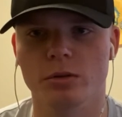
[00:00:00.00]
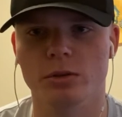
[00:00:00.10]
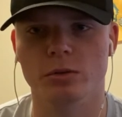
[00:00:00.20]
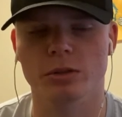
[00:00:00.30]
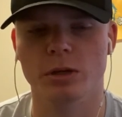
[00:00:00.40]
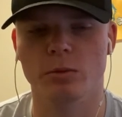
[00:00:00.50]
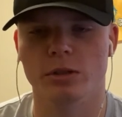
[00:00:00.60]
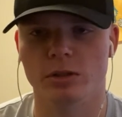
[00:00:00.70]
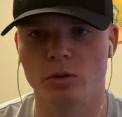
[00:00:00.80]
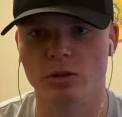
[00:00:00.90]
So seeing where this
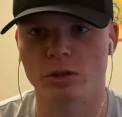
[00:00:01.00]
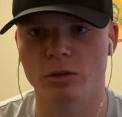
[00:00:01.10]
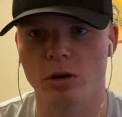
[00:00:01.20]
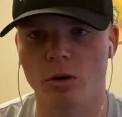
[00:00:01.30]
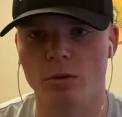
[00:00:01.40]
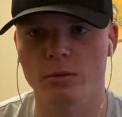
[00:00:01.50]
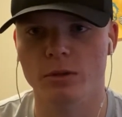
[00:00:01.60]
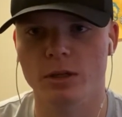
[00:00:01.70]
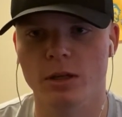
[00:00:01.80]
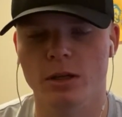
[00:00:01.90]
show's gonna go,
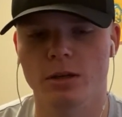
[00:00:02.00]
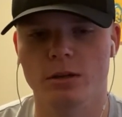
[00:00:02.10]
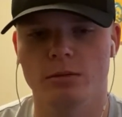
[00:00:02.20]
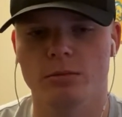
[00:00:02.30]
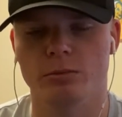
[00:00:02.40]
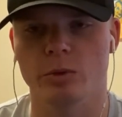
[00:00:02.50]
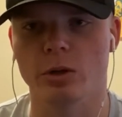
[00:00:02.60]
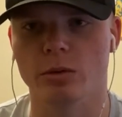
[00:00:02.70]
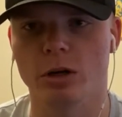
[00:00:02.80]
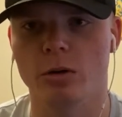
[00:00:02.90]
we
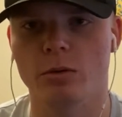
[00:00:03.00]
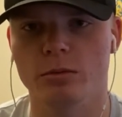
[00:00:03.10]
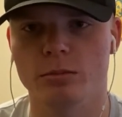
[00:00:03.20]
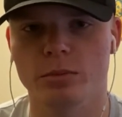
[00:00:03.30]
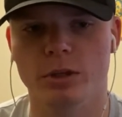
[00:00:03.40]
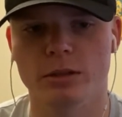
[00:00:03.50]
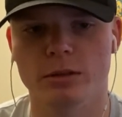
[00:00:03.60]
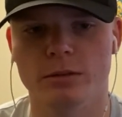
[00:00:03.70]
don't know, but